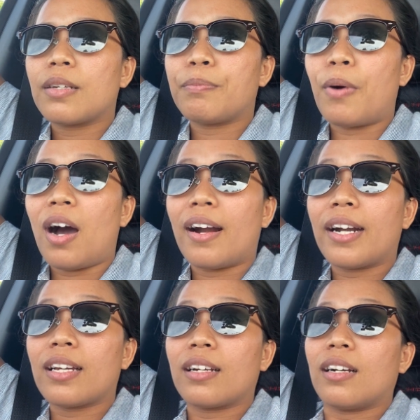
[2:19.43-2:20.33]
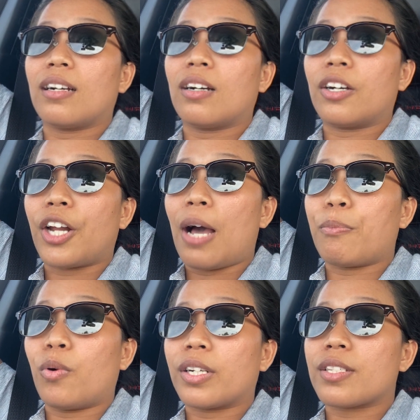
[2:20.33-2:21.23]
park an
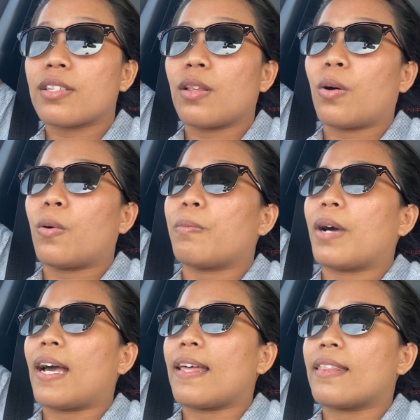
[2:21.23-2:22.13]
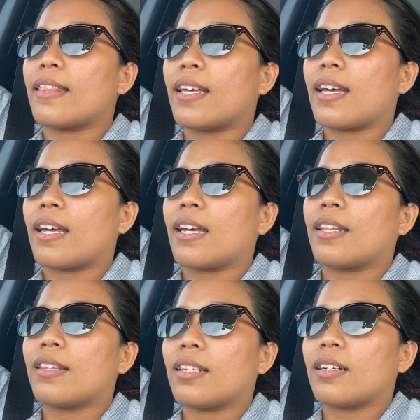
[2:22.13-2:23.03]
upward slope and
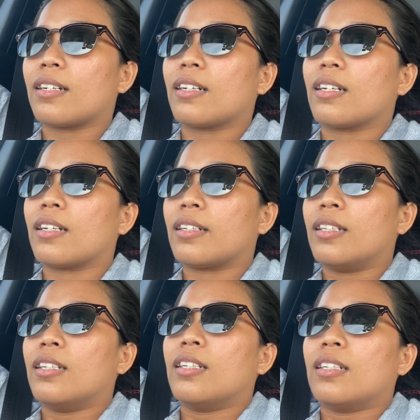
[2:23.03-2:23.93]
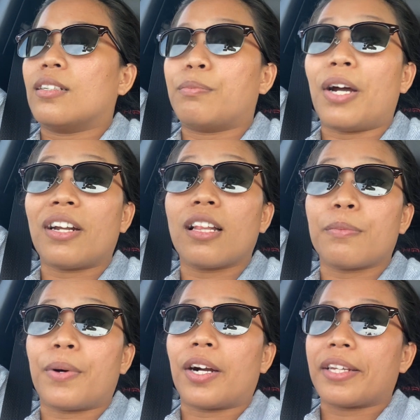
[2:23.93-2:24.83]
then the
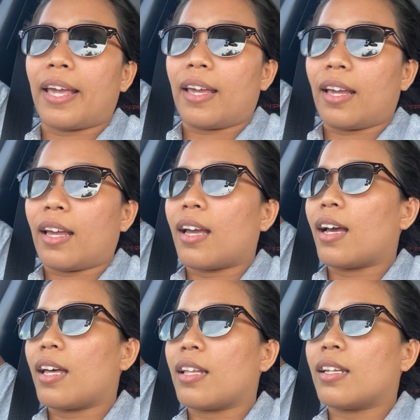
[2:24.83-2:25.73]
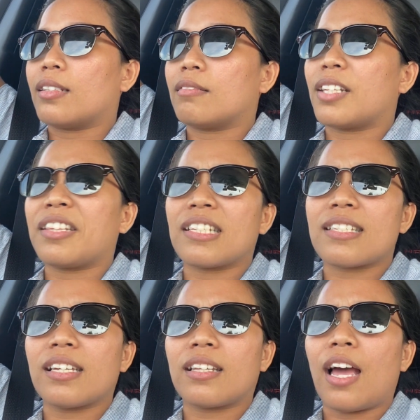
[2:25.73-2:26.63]
parallel parking, and then
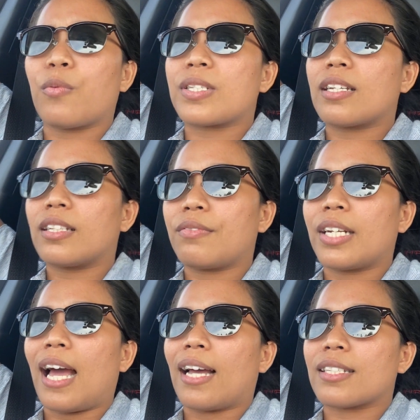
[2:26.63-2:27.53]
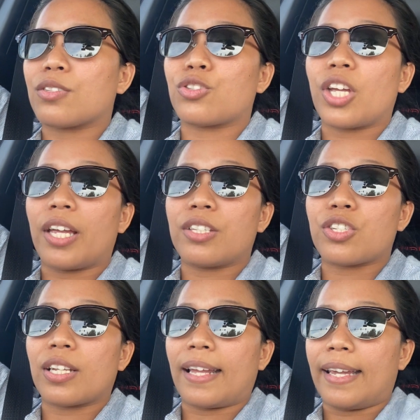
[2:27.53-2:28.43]
that's it. I was not even asked to
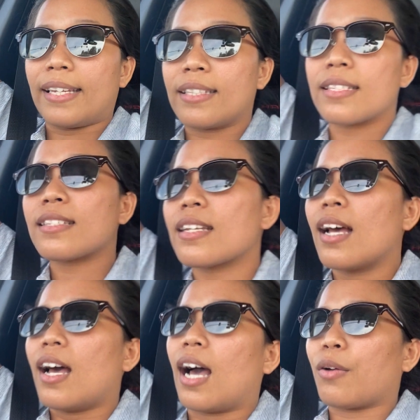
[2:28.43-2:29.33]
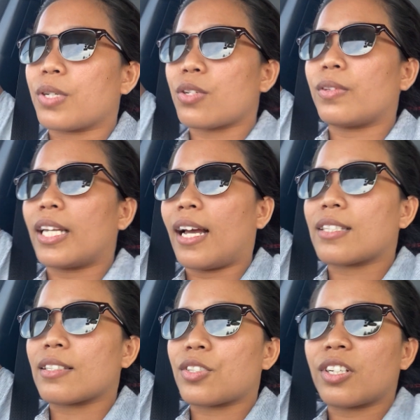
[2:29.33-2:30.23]
change lanes. I was only
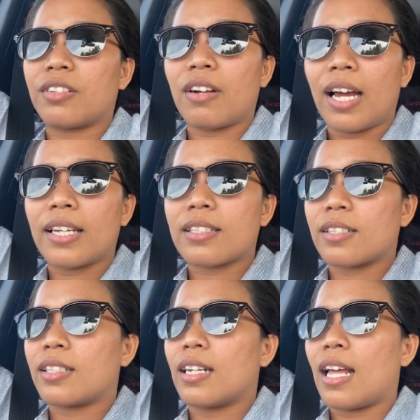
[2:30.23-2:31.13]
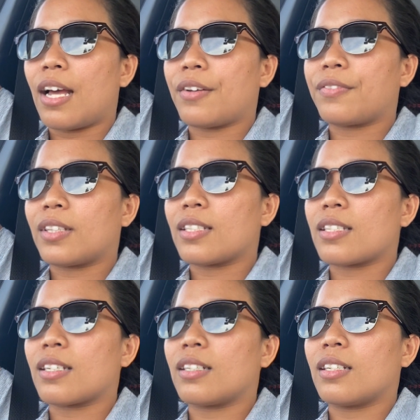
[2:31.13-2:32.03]
asked to turn right, turn left at the
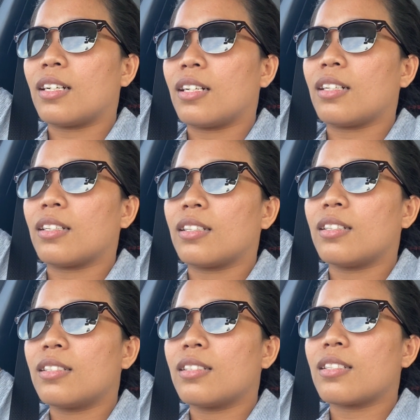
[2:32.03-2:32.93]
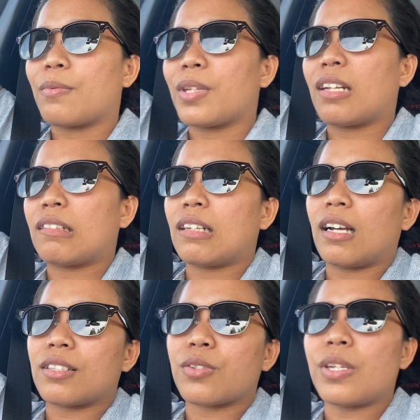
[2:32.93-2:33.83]
signal, something like
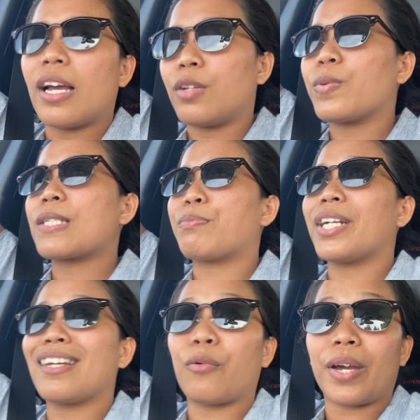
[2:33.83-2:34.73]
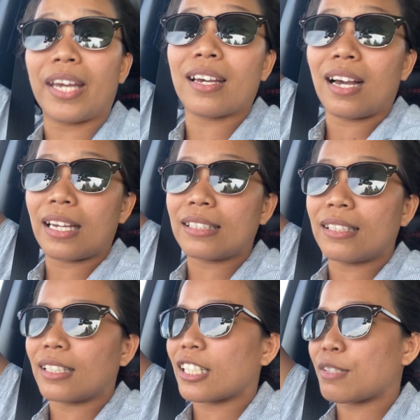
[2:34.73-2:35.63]
that. So yeah, it was pretty quick. I
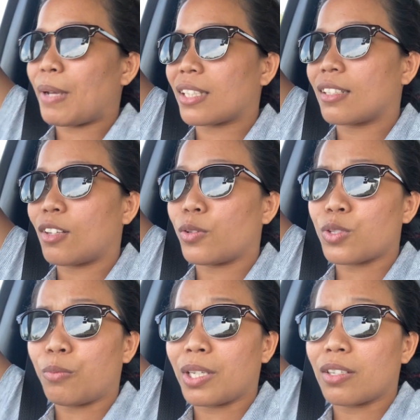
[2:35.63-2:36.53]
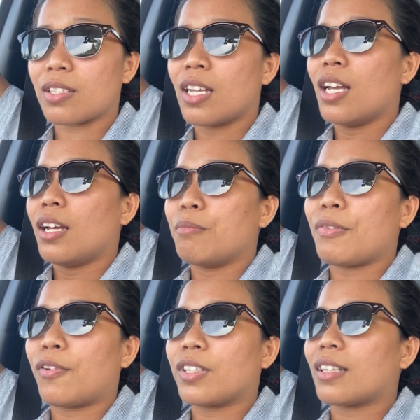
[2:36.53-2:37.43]
did not expect it also because
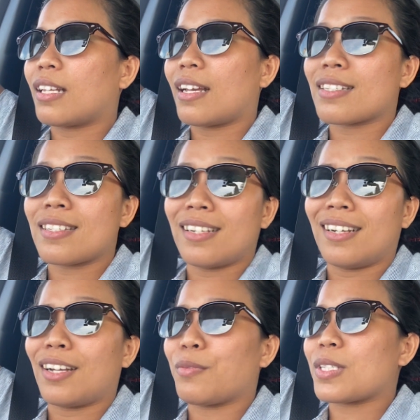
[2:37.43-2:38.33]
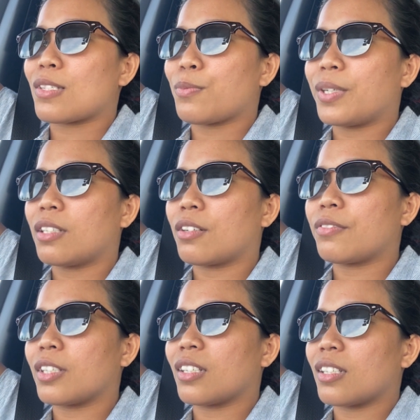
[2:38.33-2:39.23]
before the test, yeah, I was super
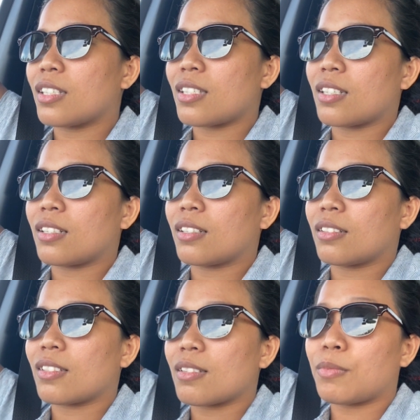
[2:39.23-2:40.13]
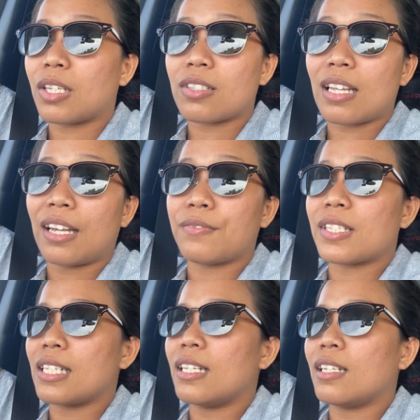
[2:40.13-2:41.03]
nervous and because I've
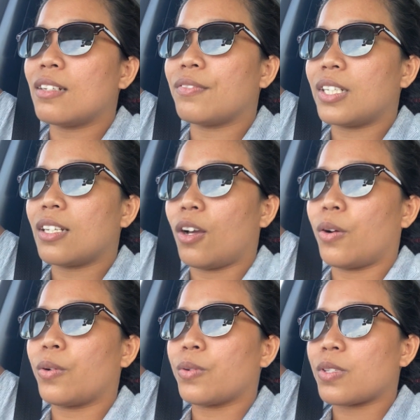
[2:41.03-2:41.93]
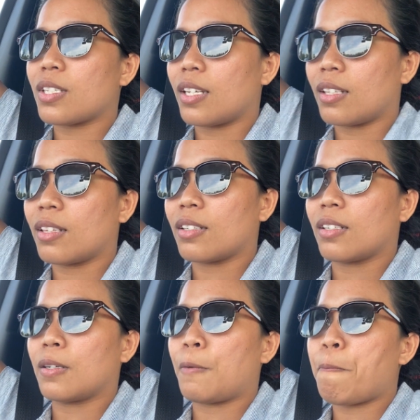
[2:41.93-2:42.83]
seen videos in
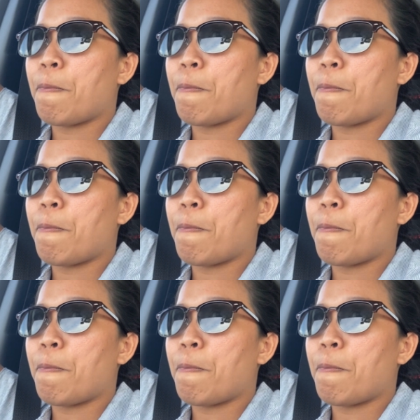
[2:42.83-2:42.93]
the